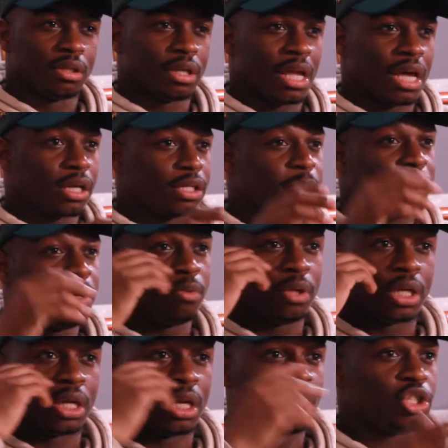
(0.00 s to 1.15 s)
Like, because people
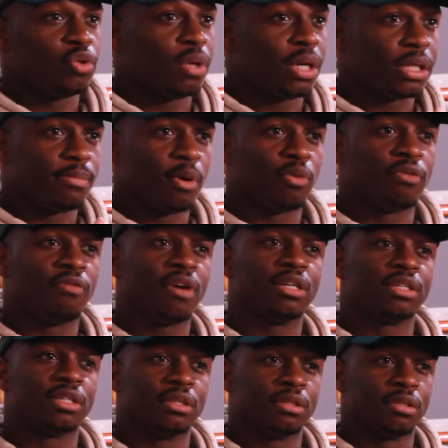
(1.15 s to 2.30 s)
looking at you as
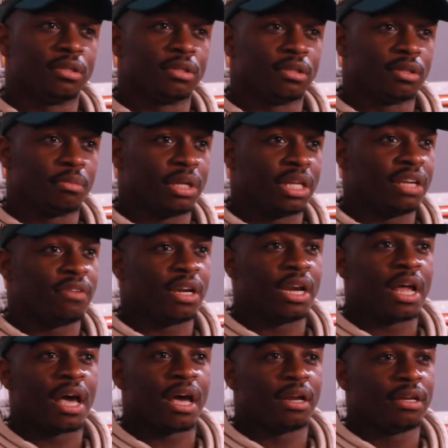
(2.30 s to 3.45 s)
motivation, believe it or
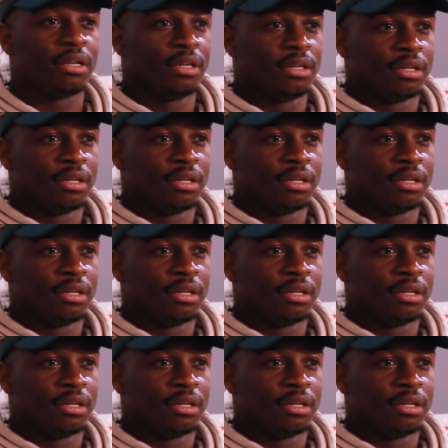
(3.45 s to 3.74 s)
not.